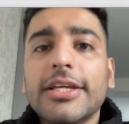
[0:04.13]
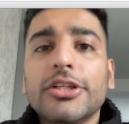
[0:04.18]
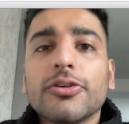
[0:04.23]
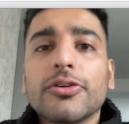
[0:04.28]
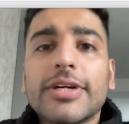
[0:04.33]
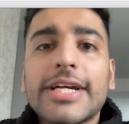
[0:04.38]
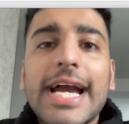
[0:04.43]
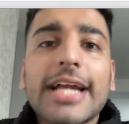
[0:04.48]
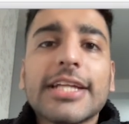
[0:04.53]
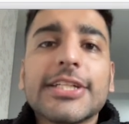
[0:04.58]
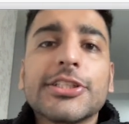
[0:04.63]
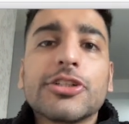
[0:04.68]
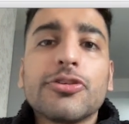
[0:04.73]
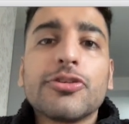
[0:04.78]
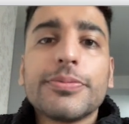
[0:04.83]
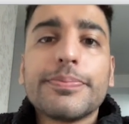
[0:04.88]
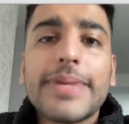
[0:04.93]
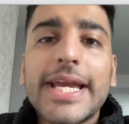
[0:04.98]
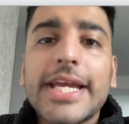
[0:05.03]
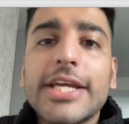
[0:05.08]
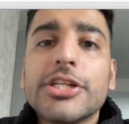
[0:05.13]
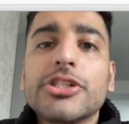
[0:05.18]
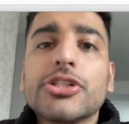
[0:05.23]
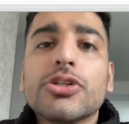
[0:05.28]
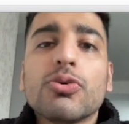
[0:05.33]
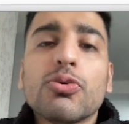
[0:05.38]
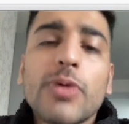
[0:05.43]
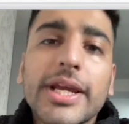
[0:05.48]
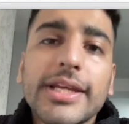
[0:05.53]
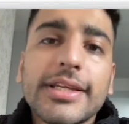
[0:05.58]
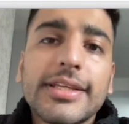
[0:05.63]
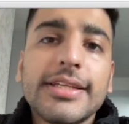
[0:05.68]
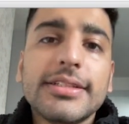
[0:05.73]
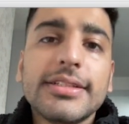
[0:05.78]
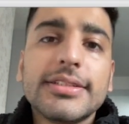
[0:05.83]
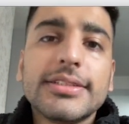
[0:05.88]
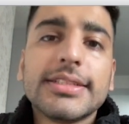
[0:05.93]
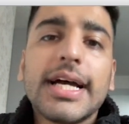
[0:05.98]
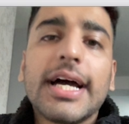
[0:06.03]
your category page rankings